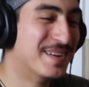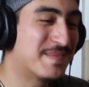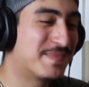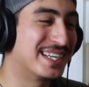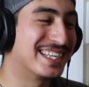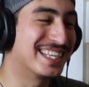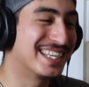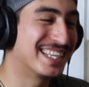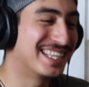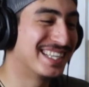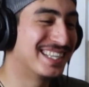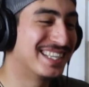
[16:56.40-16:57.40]
But
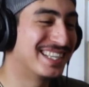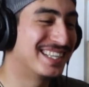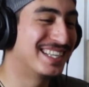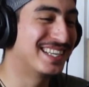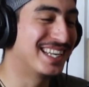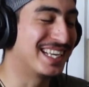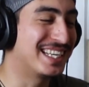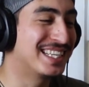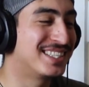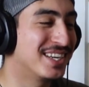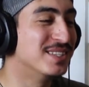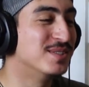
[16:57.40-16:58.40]
like,
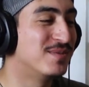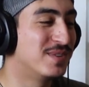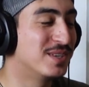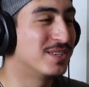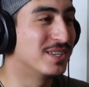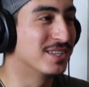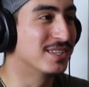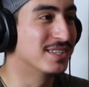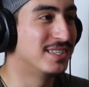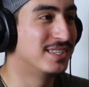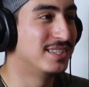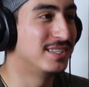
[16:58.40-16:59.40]
it does feel
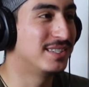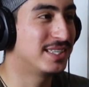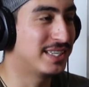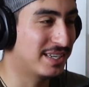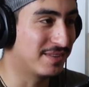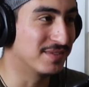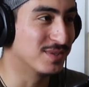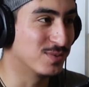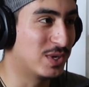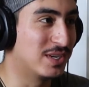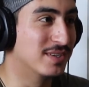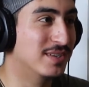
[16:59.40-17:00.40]
good to give as
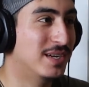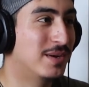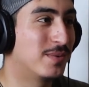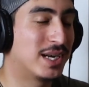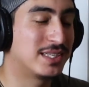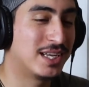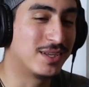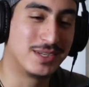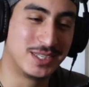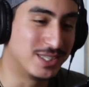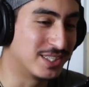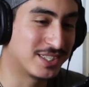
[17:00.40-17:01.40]
well. We're not telling
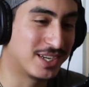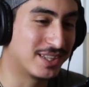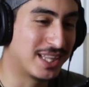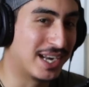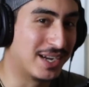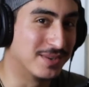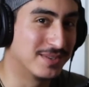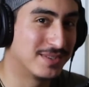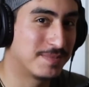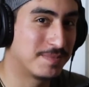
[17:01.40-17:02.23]
you to just cut that out.